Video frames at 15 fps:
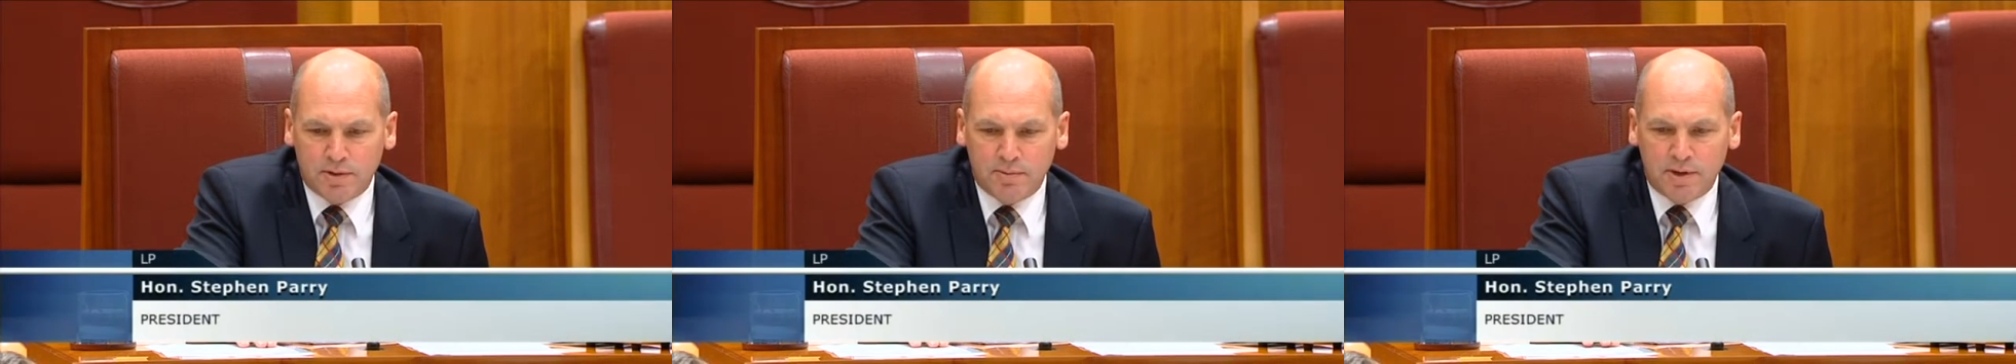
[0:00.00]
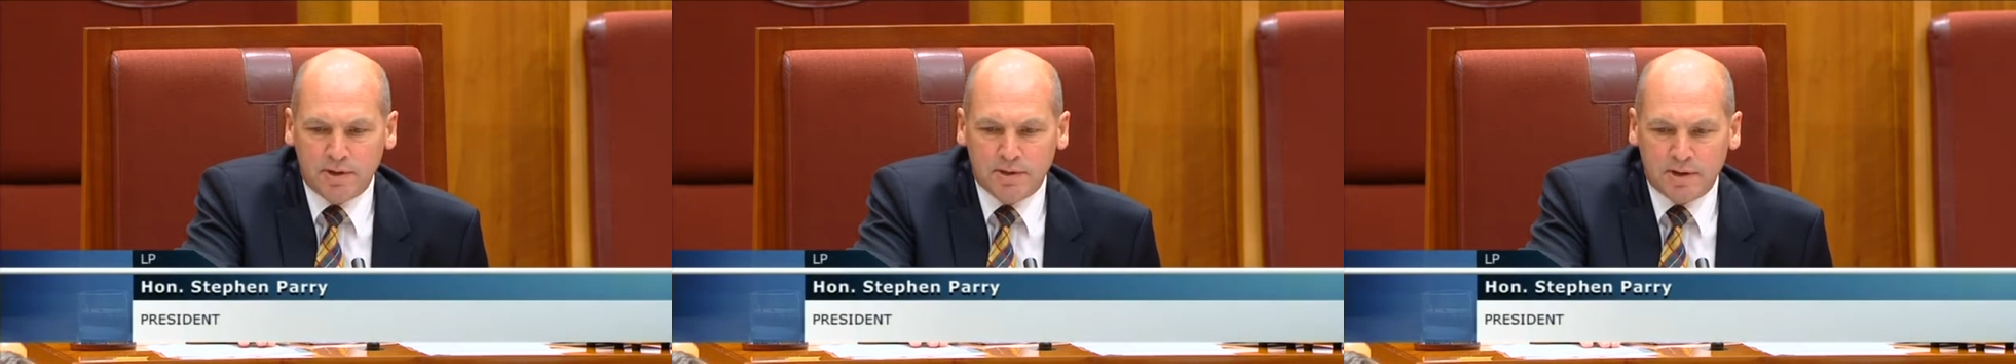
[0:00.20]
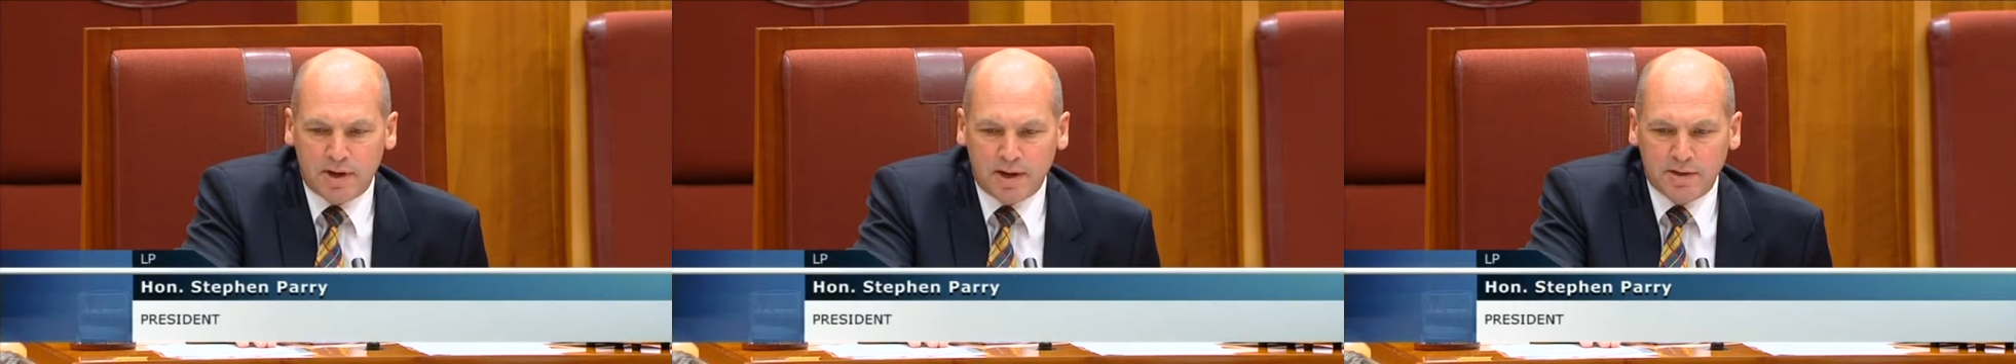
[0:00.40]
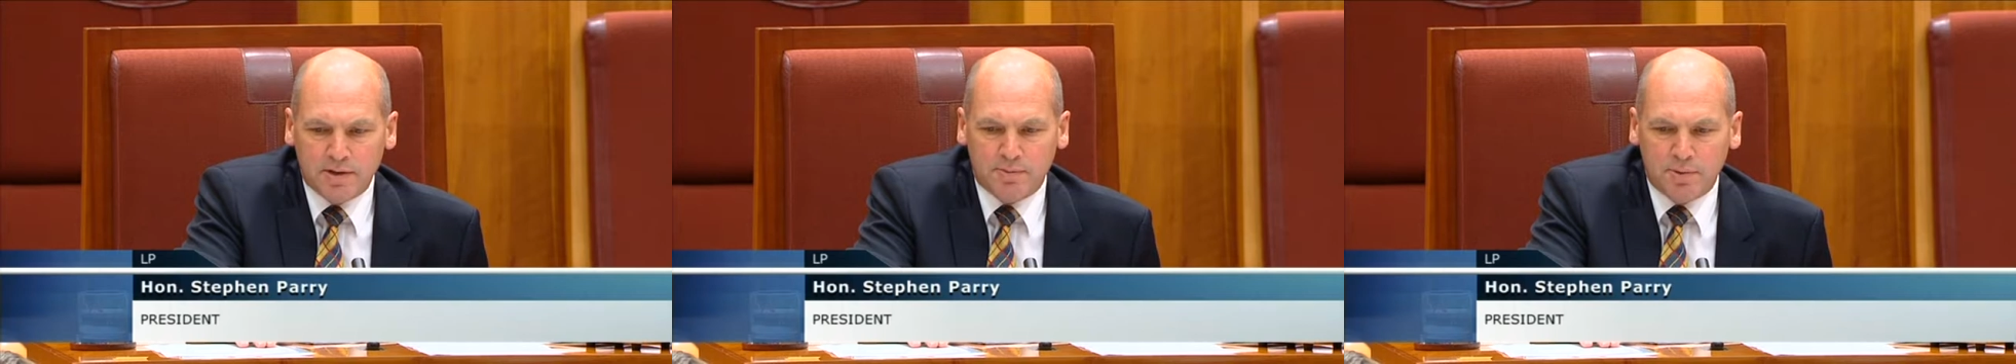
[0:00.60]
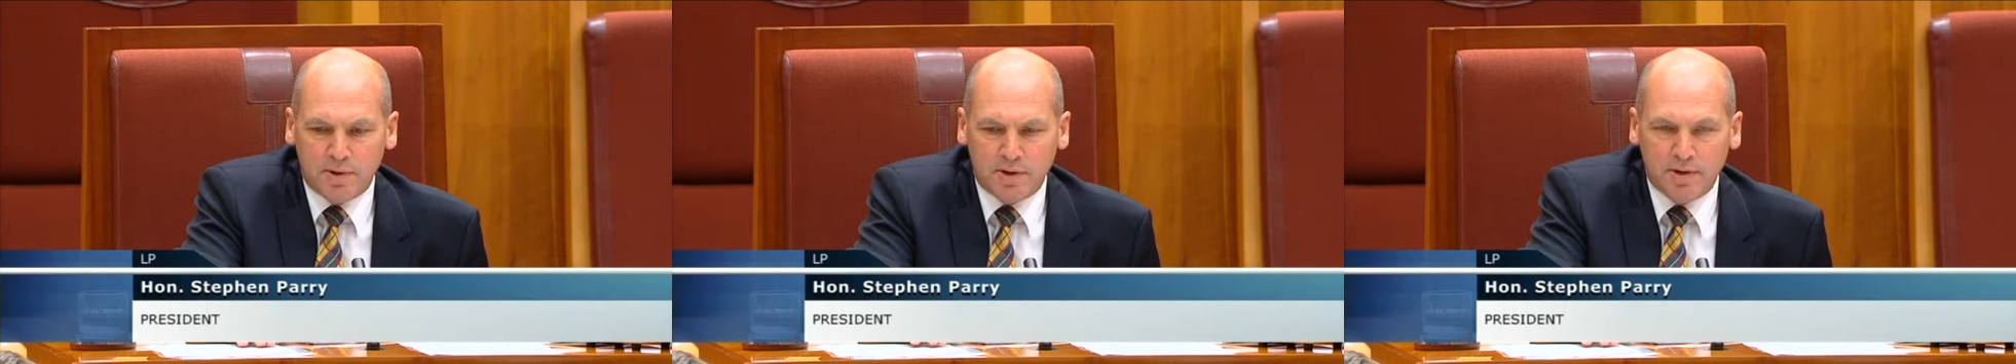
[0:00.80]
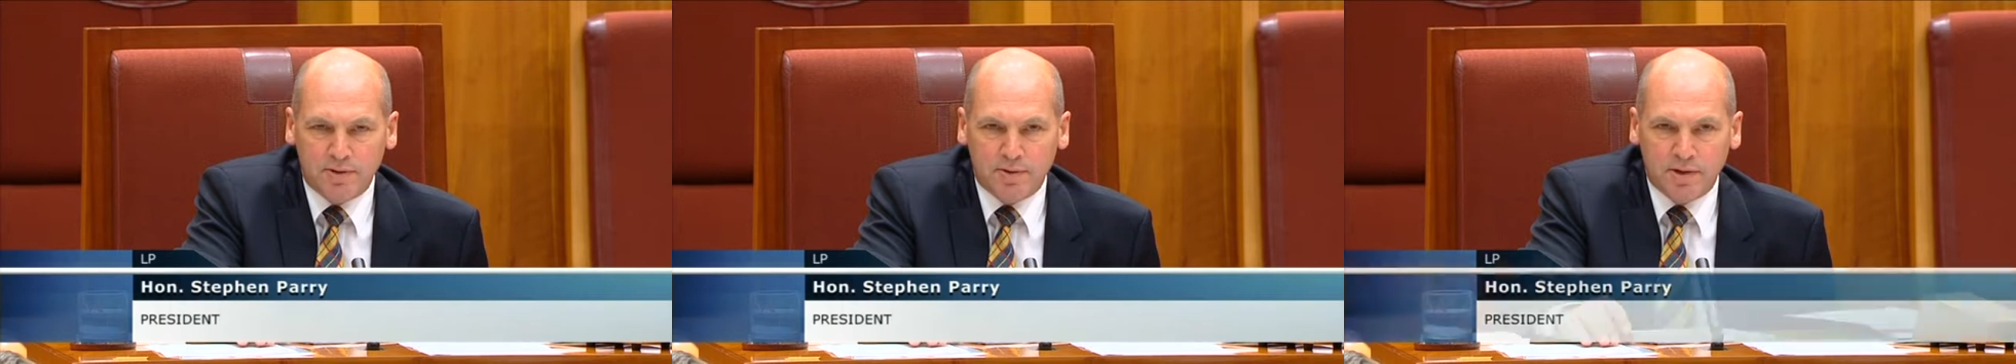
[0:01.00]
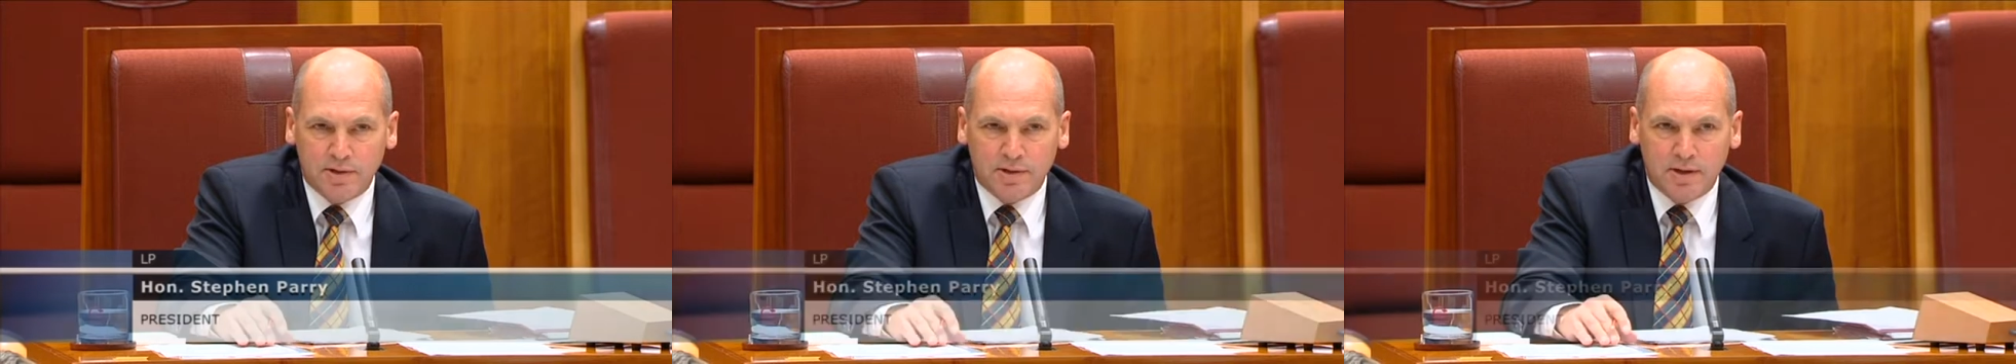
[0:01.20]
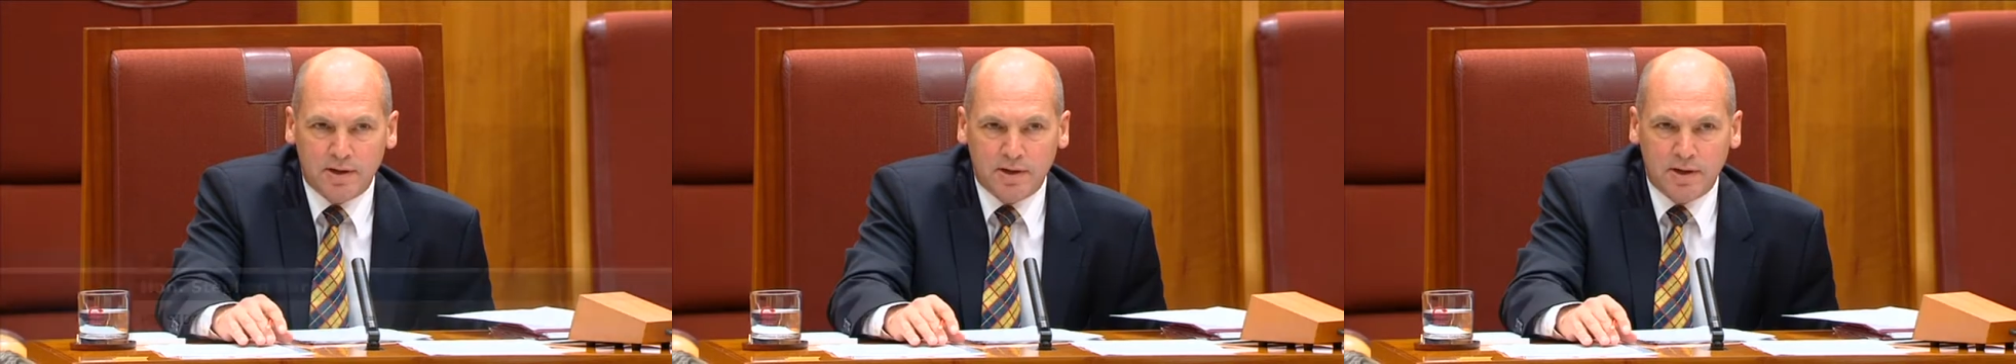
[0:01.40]
The minister has been
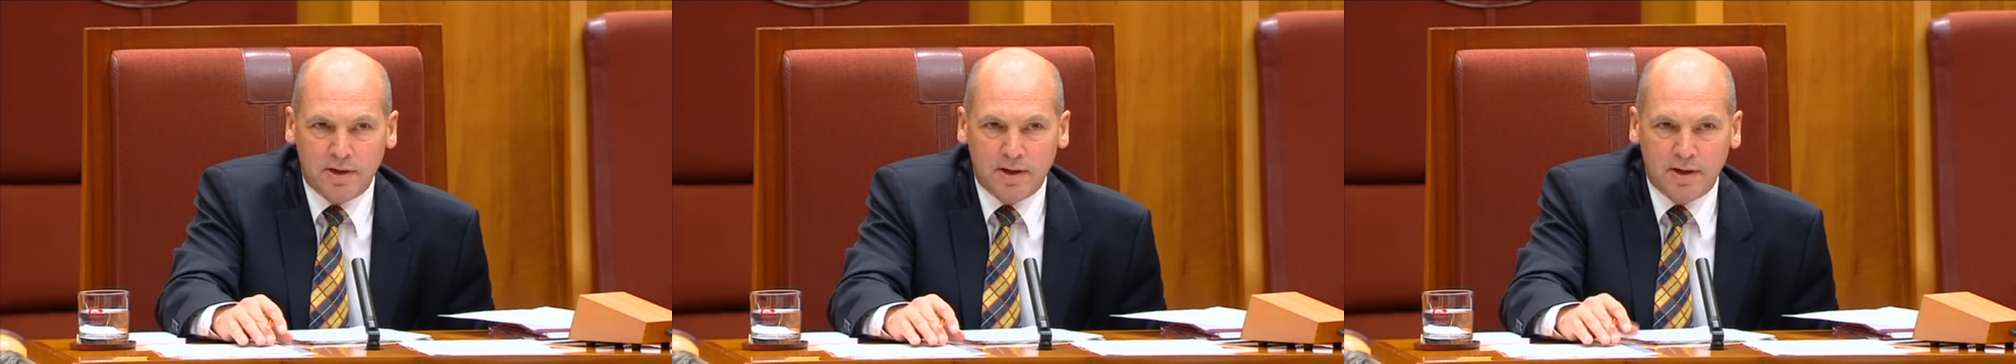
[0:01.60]
addressing